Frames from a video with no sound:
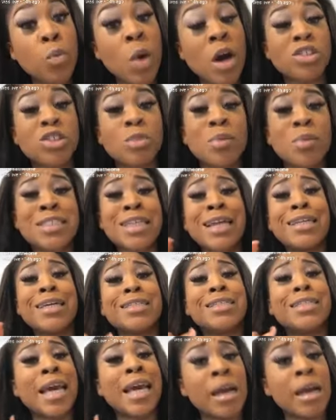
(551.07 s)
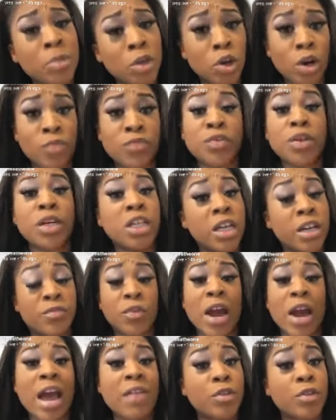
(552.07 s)
to, bitch. I look damn good for
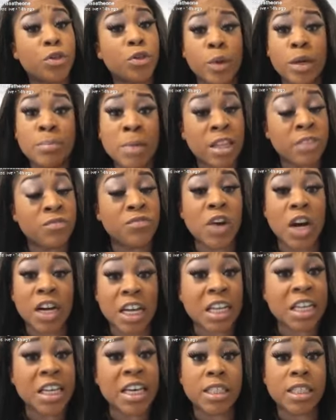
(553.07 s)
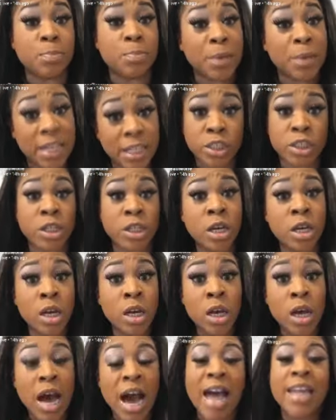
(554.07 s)
having three motherfucking kids, bitch.
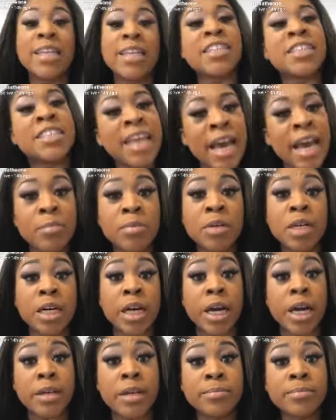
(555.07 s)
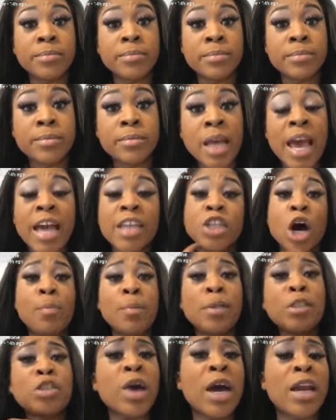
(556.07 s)
I look damn good. And don't
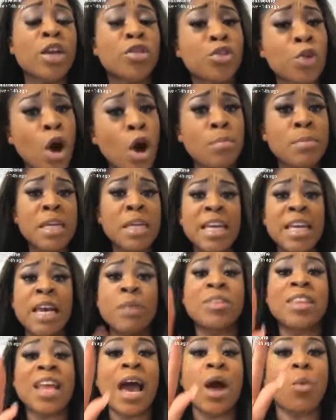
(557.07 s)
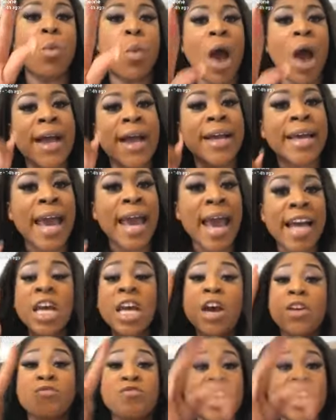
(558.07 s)
be trying to throw me in with that whack-ass
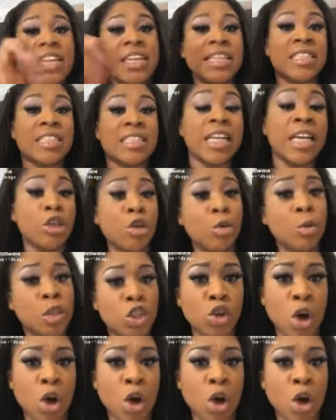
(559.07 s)
fitness thing you was talking